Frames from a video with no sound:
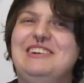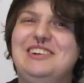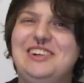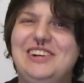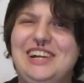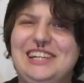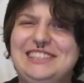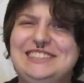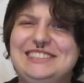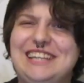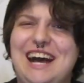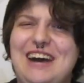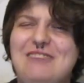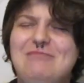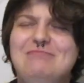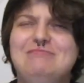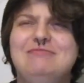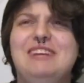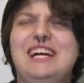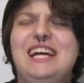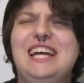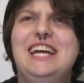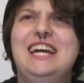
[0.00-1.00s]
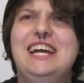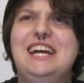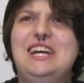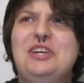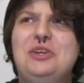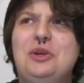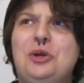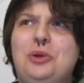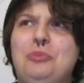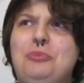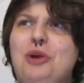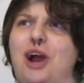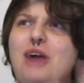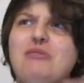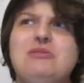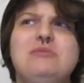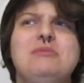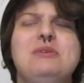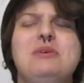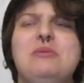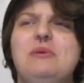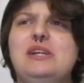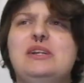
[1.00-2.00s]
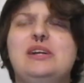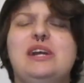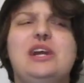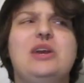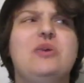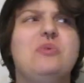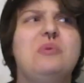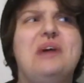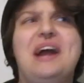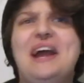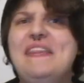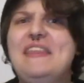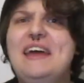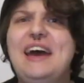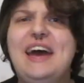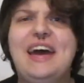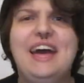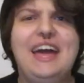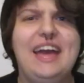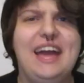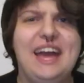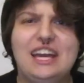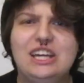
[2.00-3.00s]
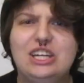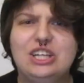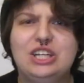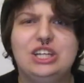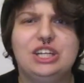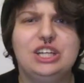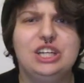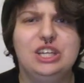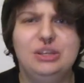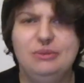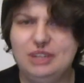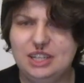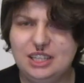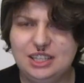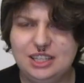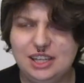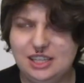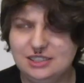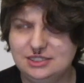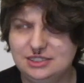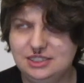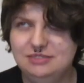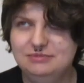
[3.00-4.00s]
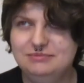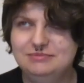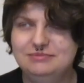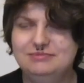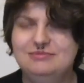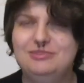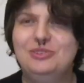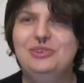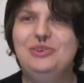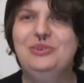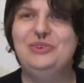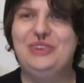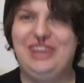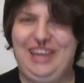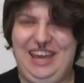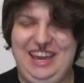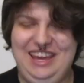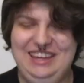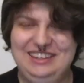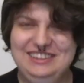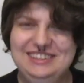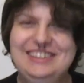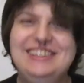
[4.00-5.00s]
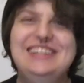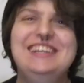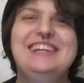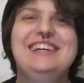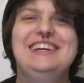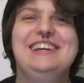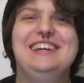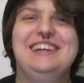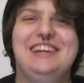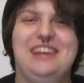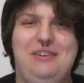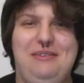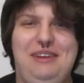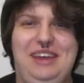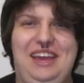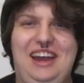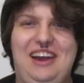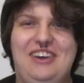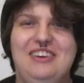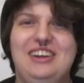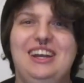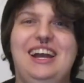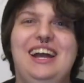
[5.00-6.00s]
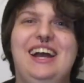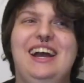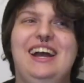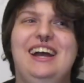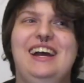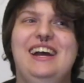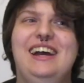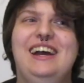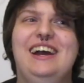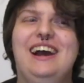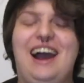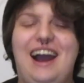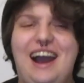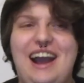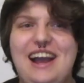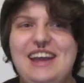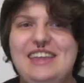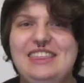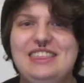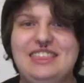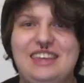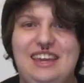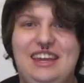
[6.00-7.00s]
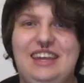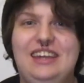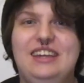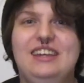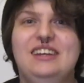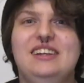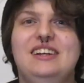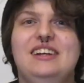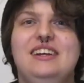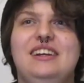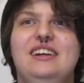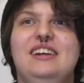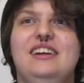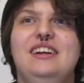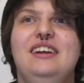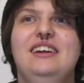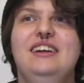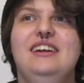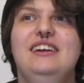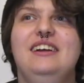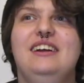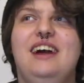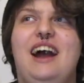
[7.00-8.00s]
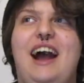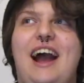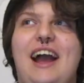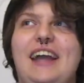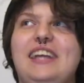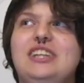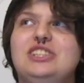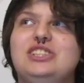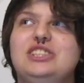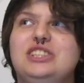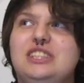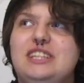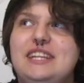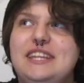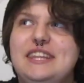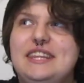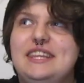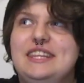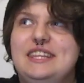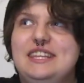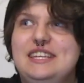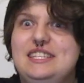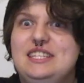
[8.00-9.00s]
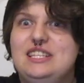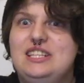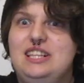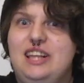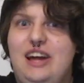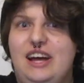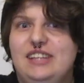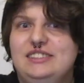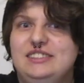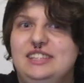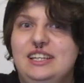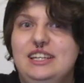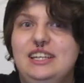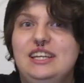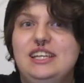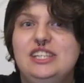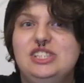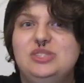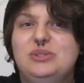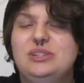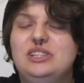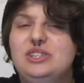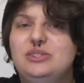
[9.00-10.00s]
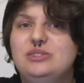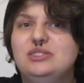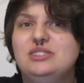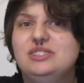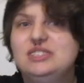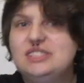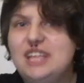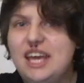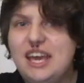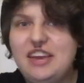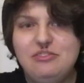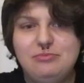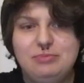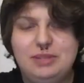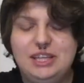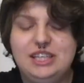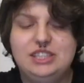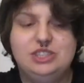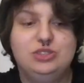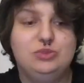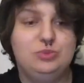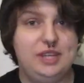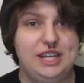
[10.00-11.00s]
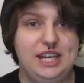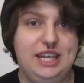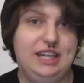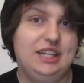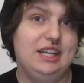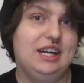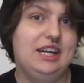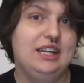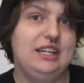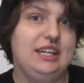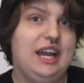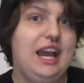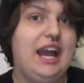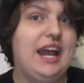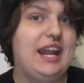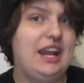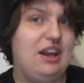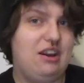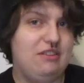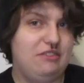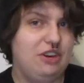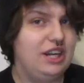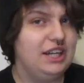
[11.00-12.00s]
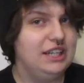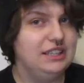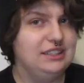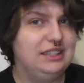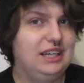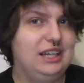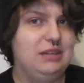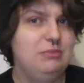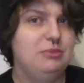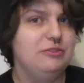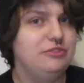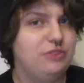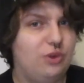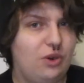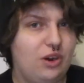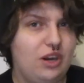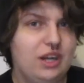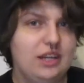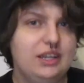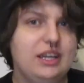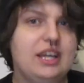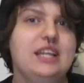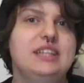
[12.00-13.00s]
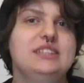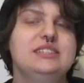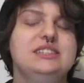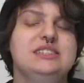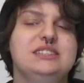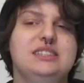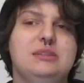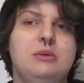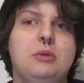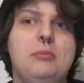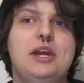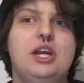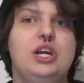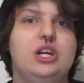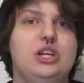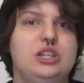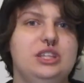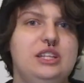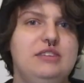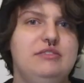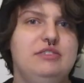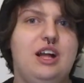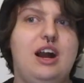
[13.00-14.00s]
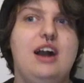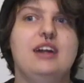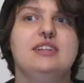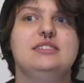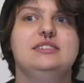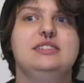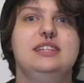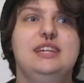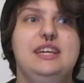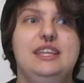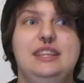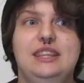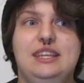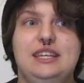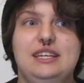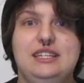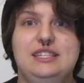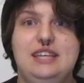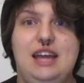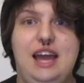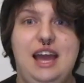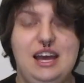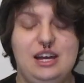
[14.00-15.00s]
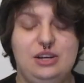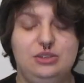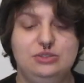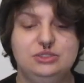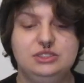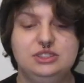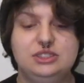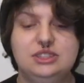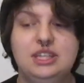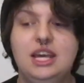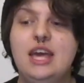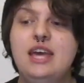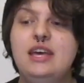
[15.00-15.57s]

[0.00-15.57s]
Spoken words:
What's up? You're probably wondering, why the heck are you in a closet? Okay, hear me out. I think I could turn this closet into a little safe place reading nook. And I've already done it before, and it's in some of my early vlogs in this house.